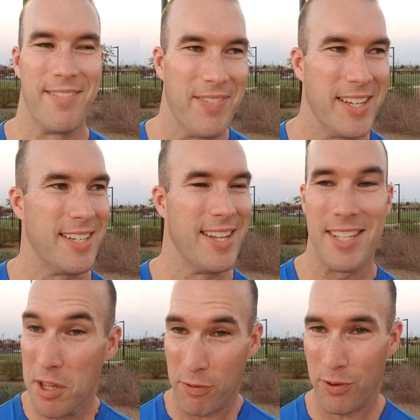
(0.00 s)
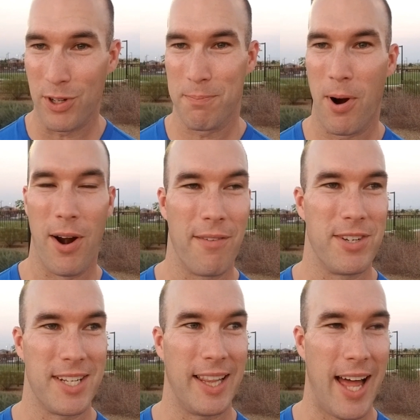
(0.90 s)
This is the first part of
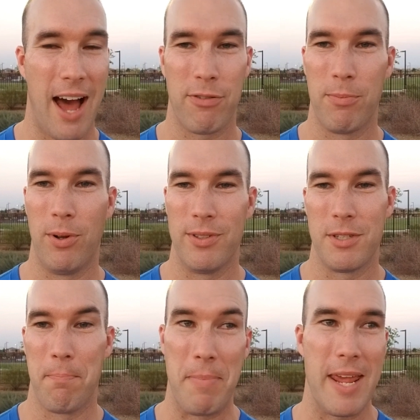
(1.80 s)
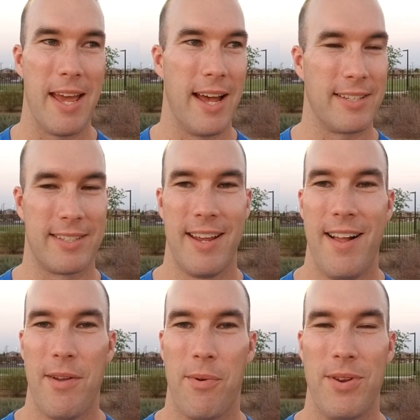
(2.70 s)
just laughable, just BS
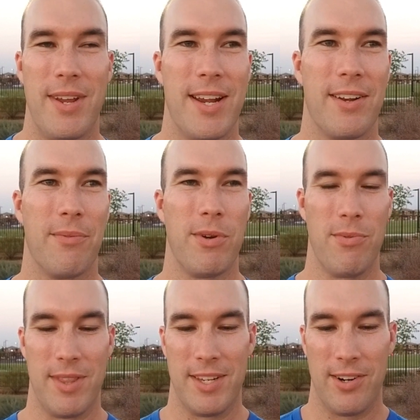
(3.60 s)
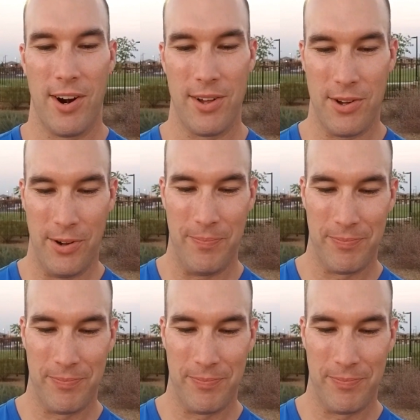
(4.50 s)
when you read this article.